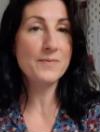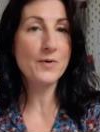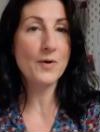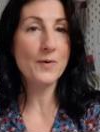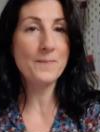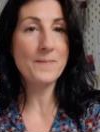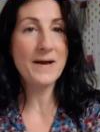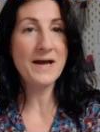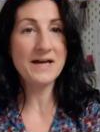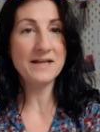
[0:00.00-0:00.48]
not
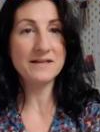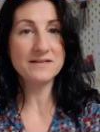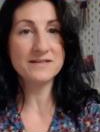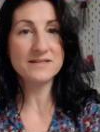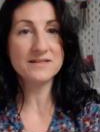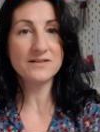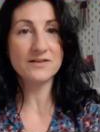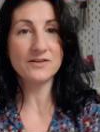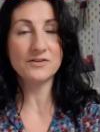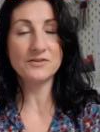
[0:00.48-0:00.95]
a man,
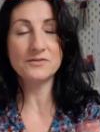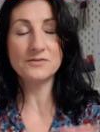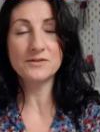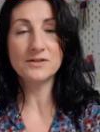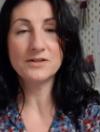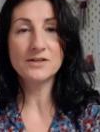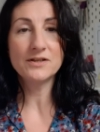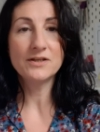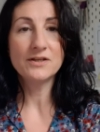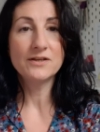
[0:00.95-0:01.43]
so
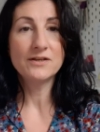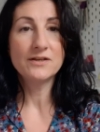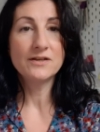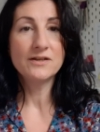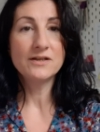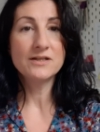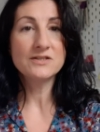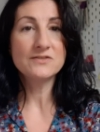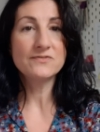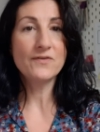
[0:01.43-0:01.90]

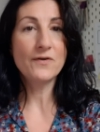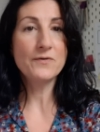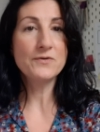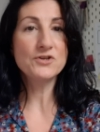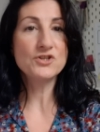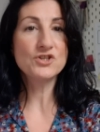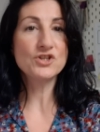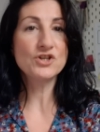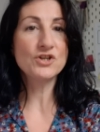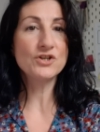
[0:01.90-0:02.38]
as far as
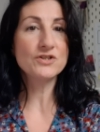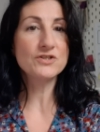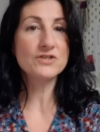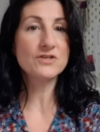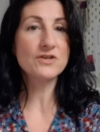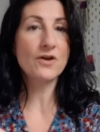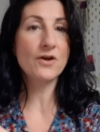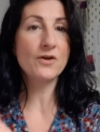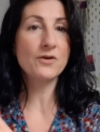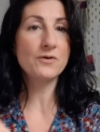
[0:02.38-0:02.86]
shirts
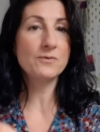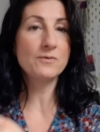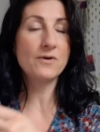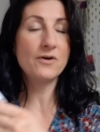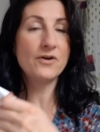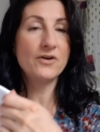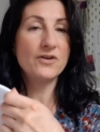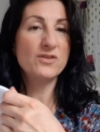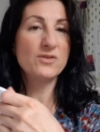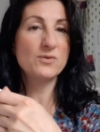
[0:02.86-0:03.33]
go,
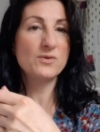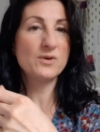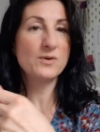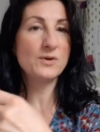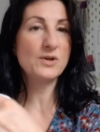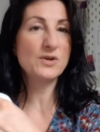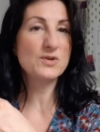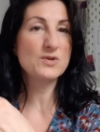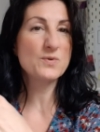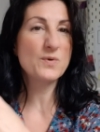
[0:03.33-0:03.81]
I thought it
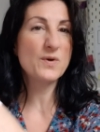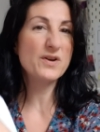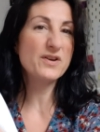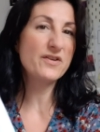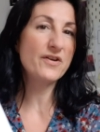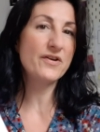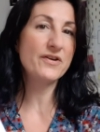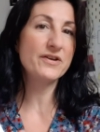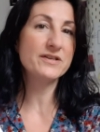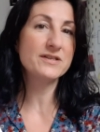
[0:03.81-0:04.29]
looked quite
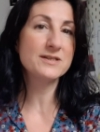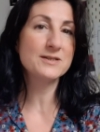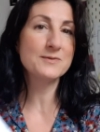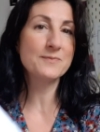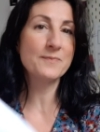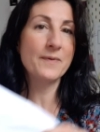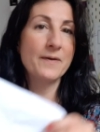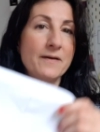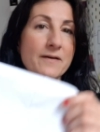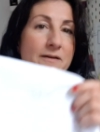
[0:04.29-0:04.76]
nice,
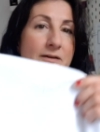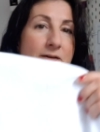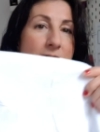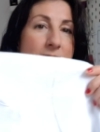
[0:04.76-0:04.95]
but